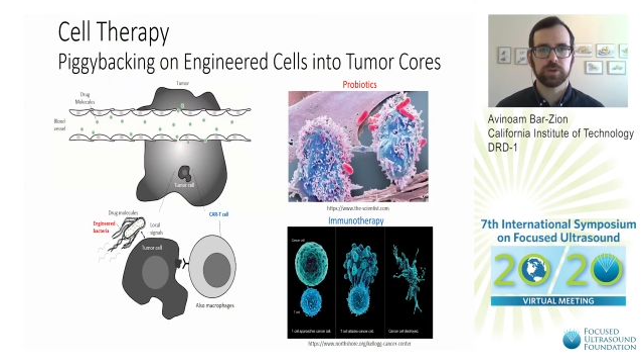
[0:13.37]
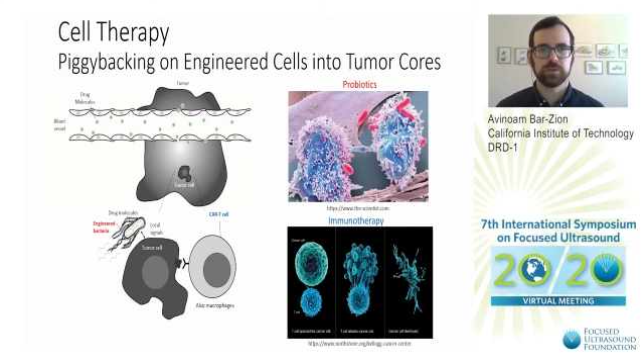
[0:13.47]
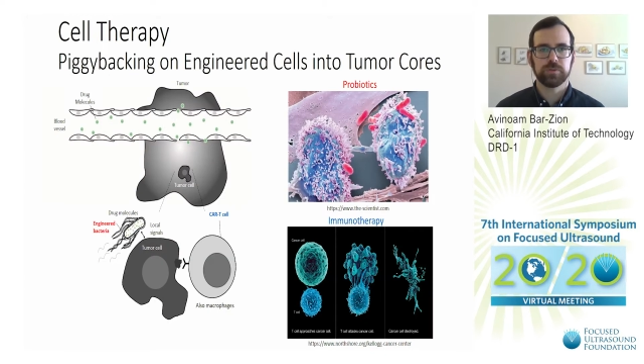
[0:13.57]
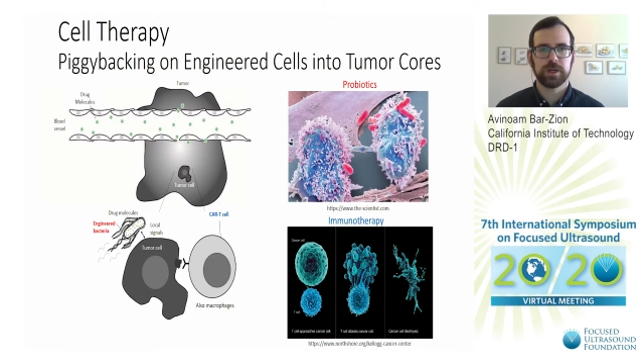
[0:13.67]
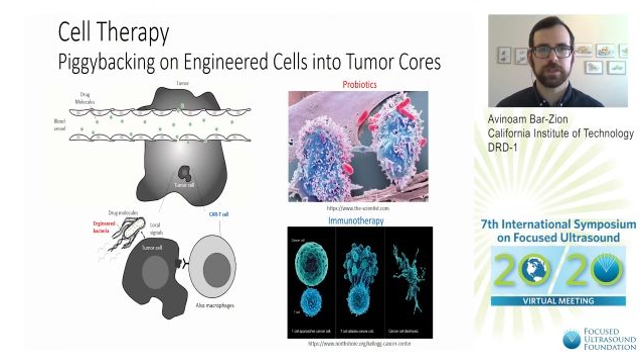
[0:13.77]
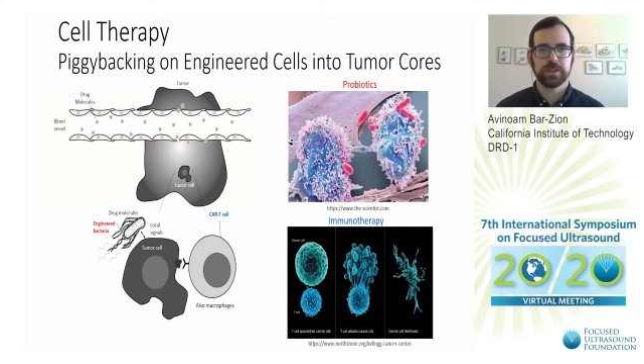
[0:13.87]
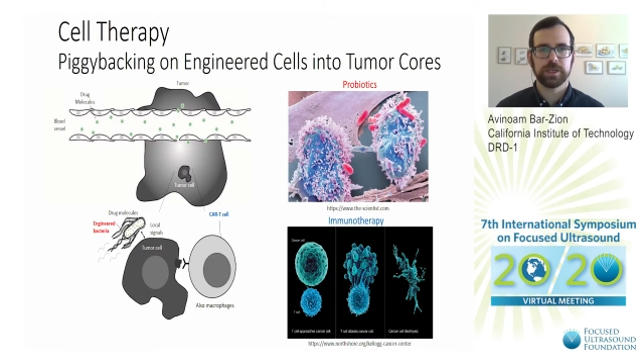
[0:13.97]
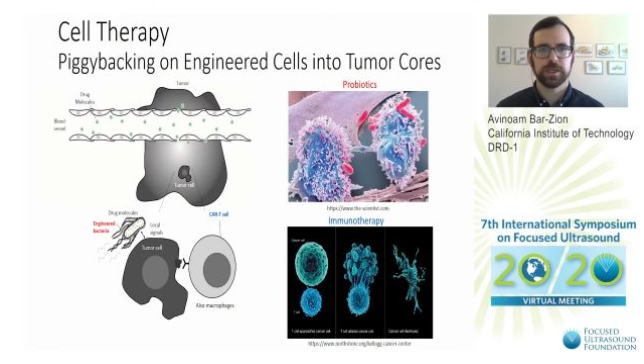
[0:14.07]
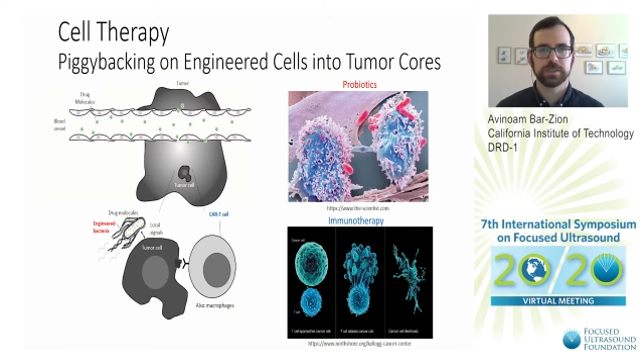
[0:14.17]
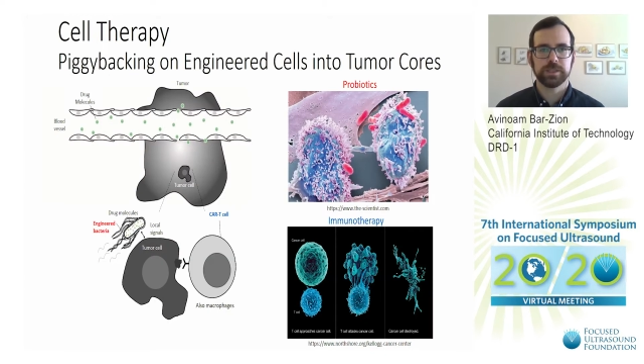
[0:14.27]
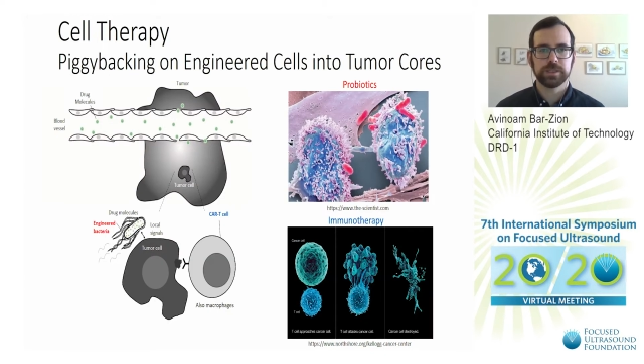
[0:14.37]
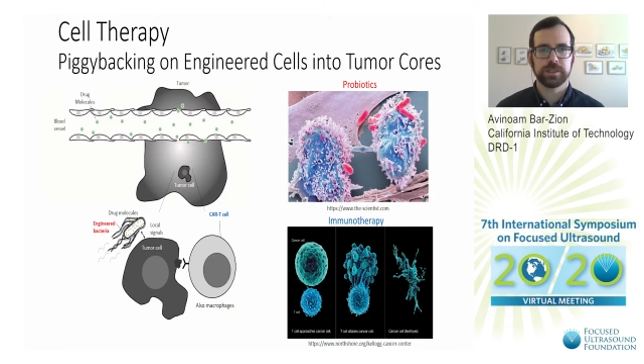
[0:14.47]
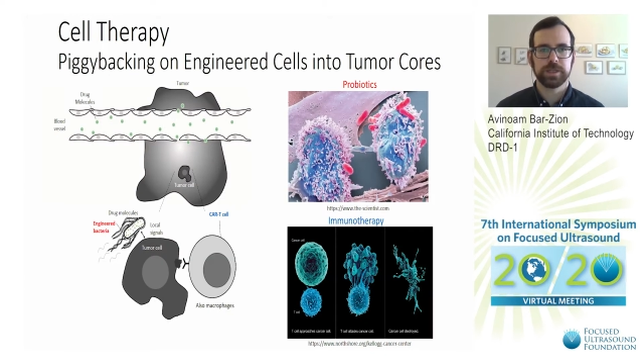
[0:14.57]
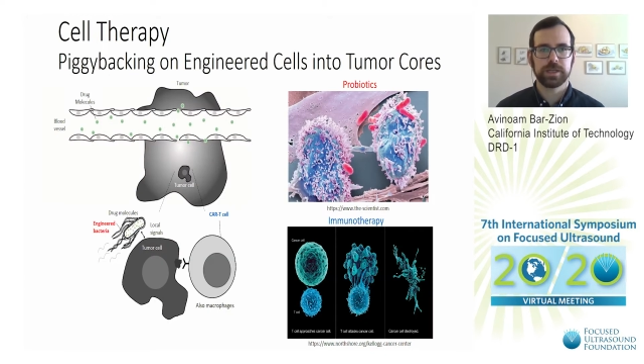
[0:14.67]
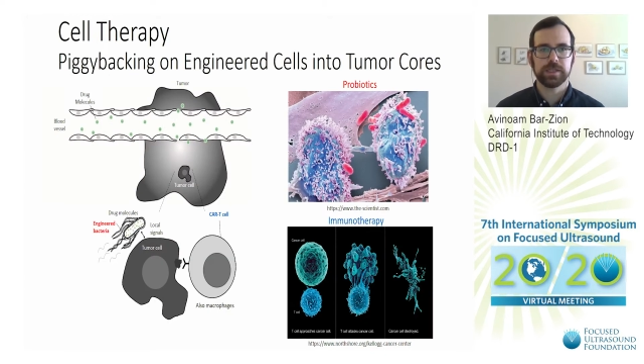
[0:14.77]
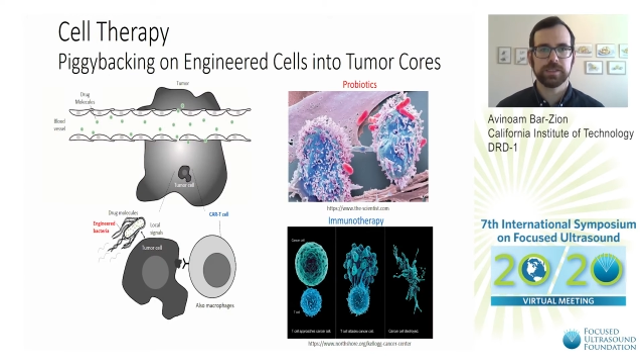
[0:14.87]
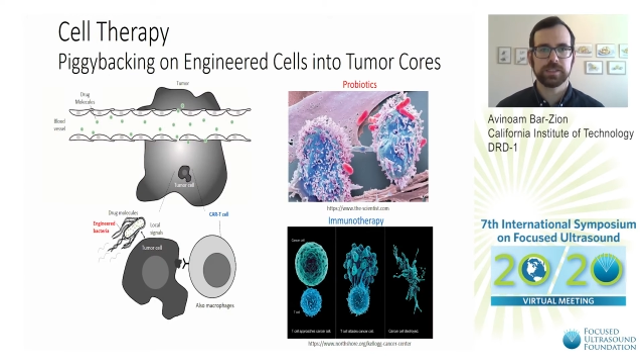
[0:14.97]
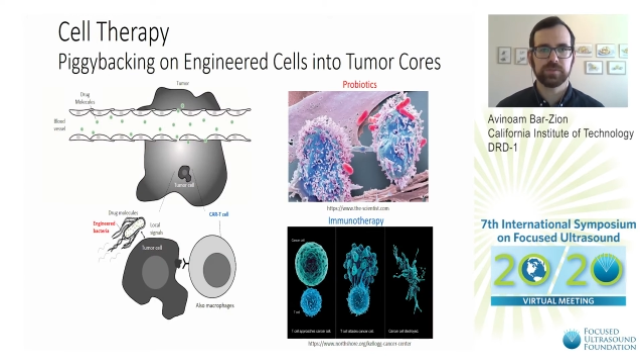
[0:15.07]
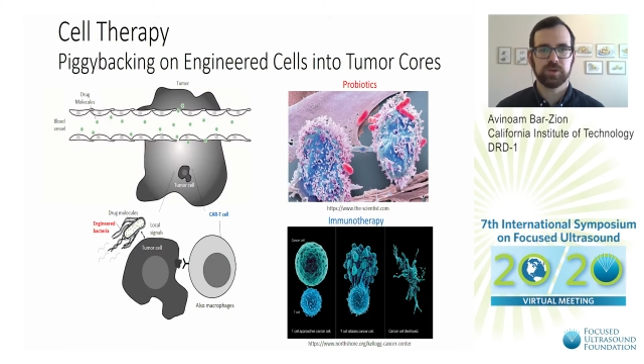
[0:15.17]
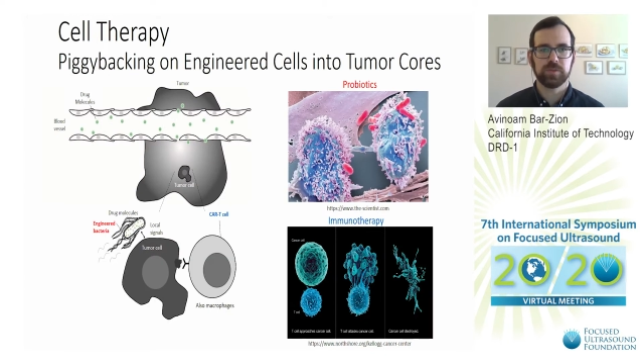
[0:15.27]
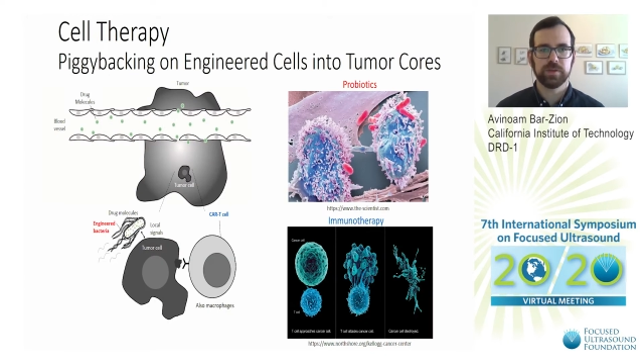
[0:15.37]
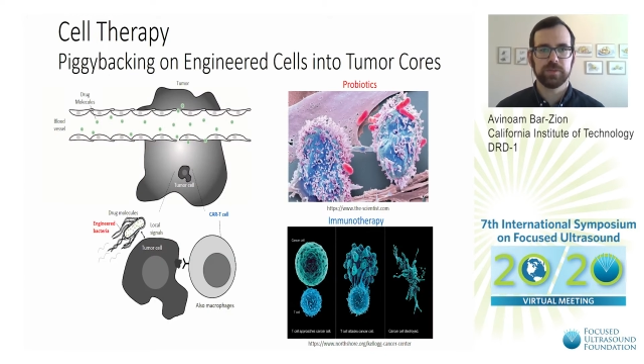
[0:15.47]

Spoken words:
for fighting cancer that tackles this problem